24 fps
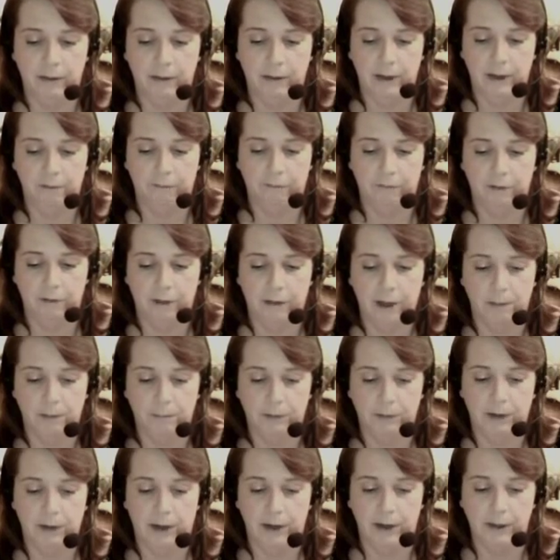they've
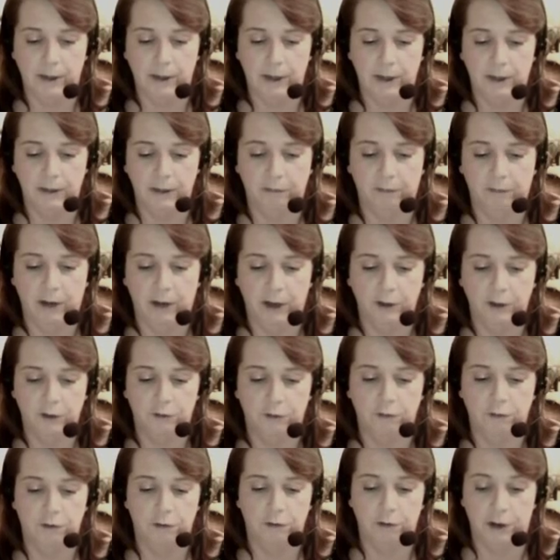coupled ideas of
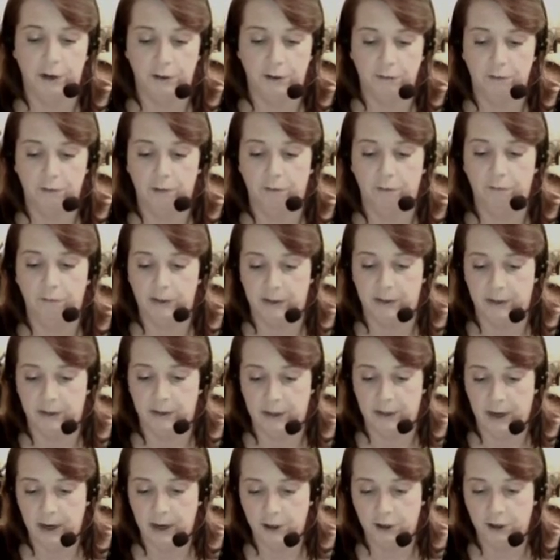extraterrestrial
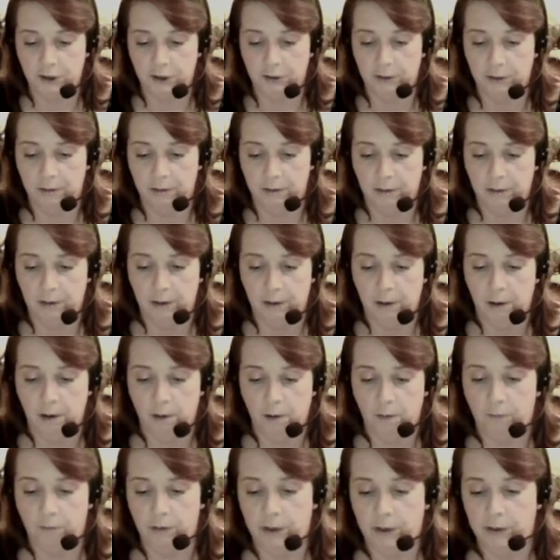visitation
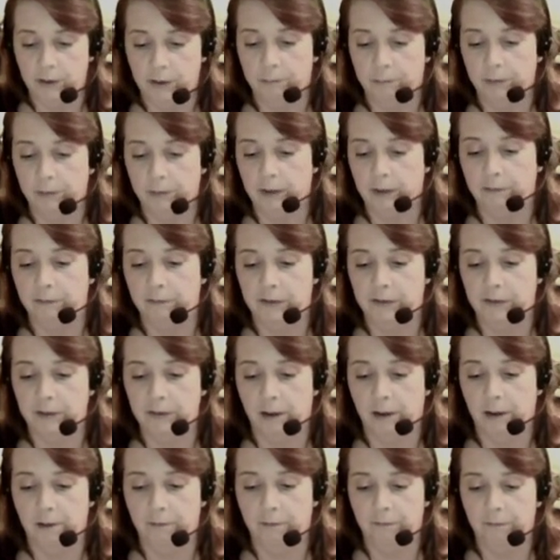with the beliefs
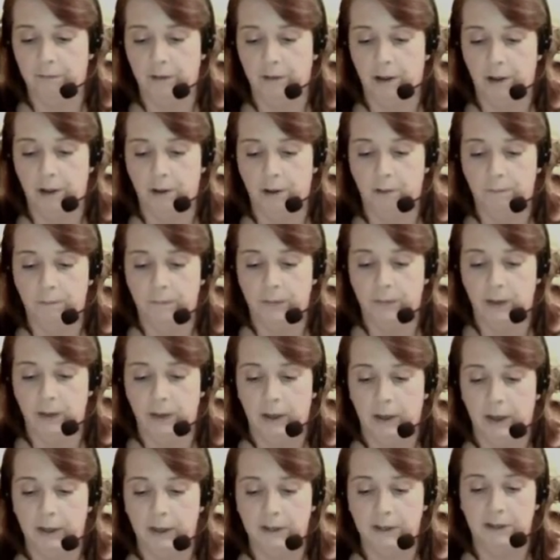of
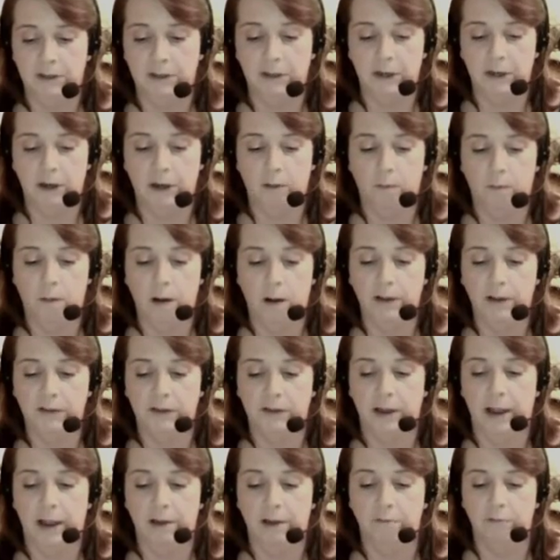existing
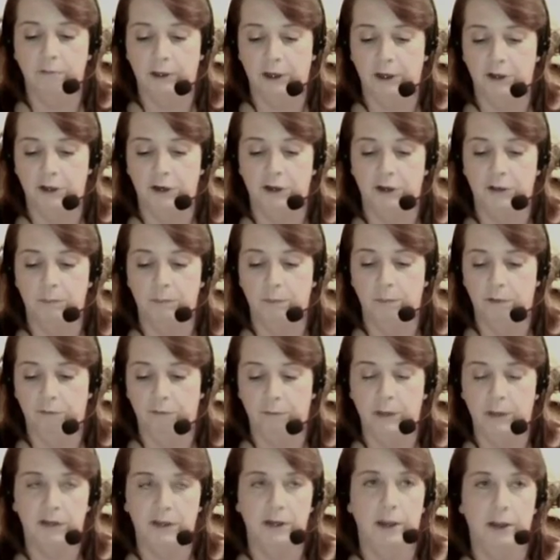quasi-religious
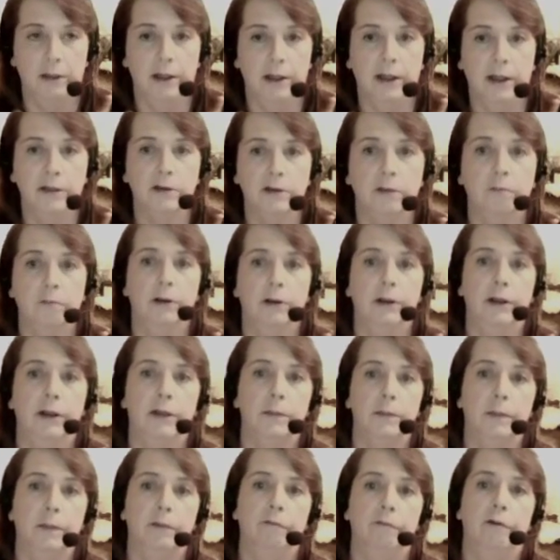movements. Now, that's the one
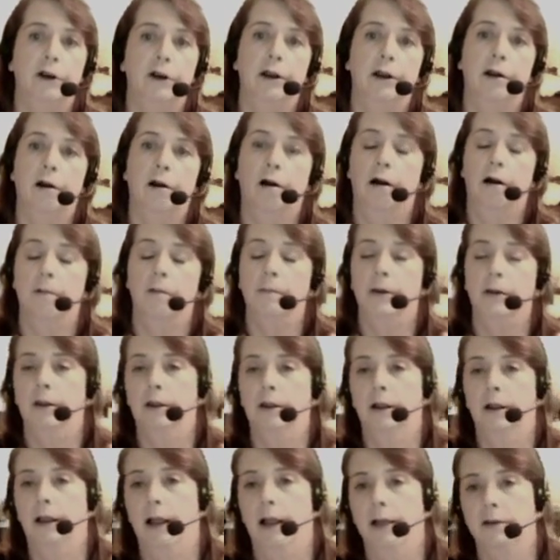that's been very common in
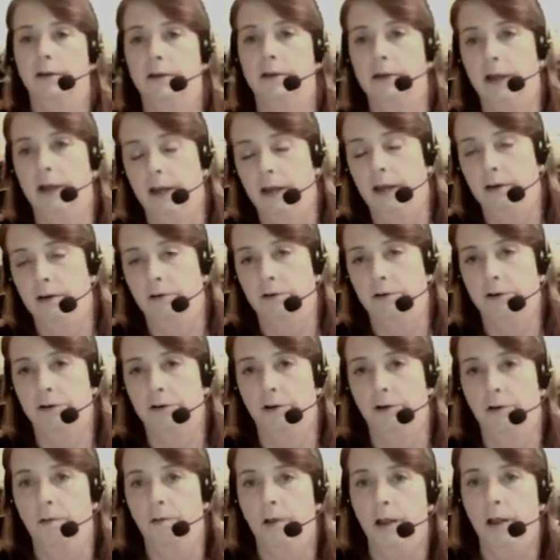the last decade or
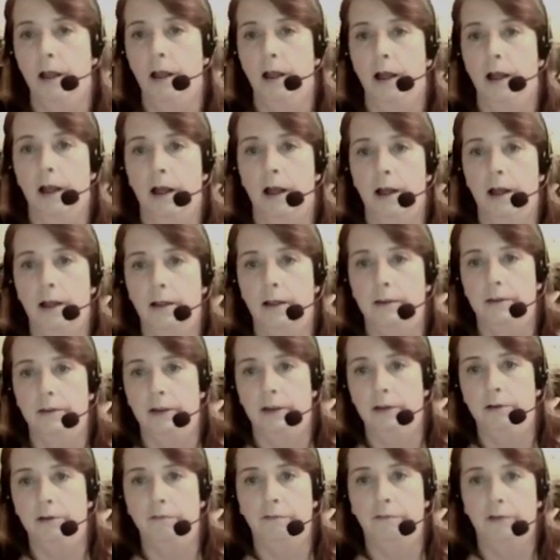so,
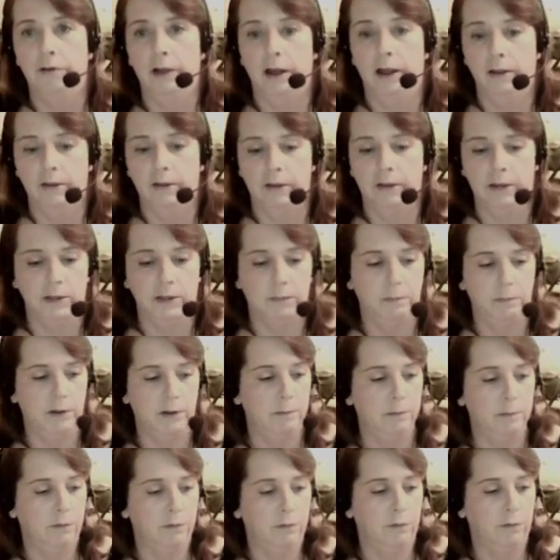that you've got these
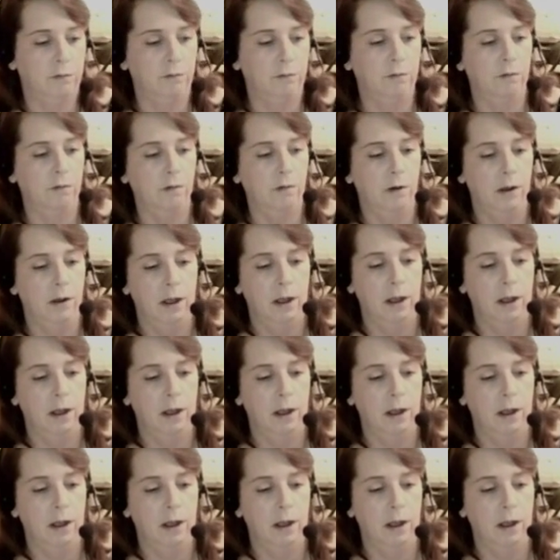people who